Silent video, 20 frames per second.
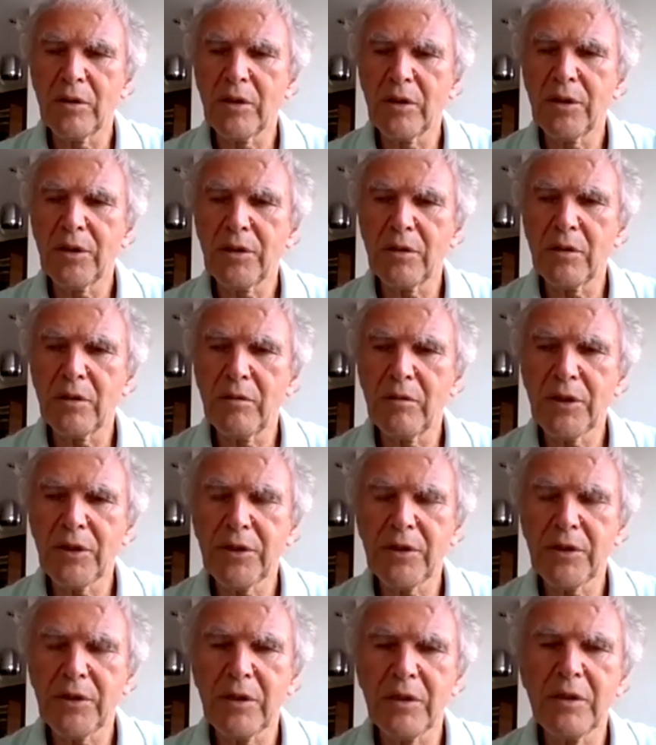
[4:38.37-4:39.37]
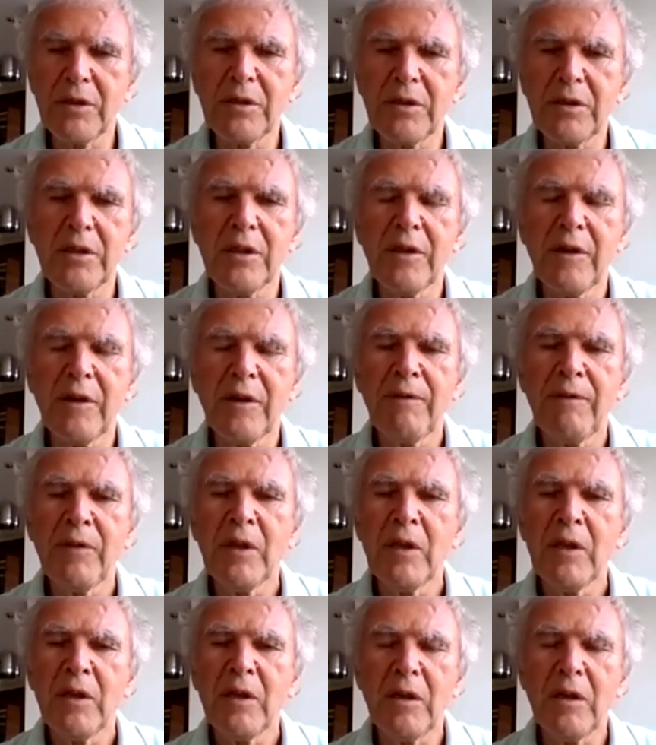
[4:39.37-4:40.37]
natural question is,
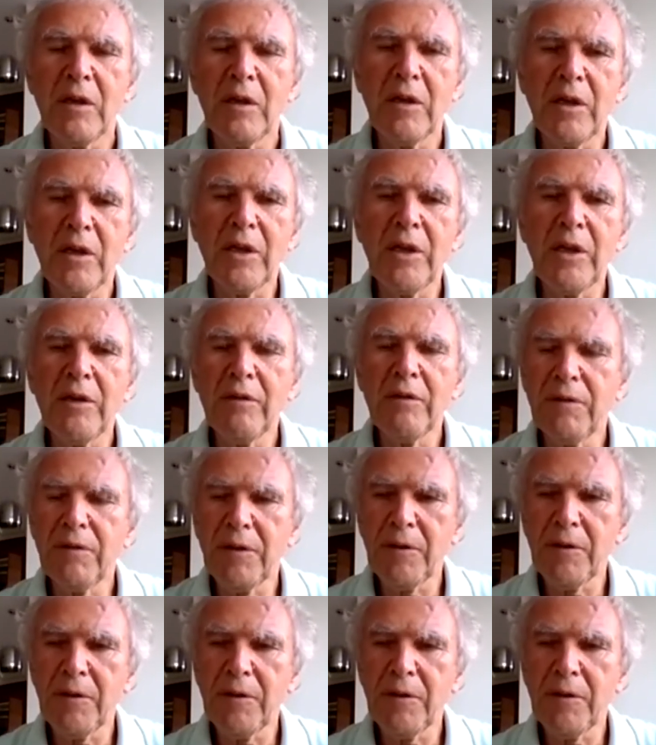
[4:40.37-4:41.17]
if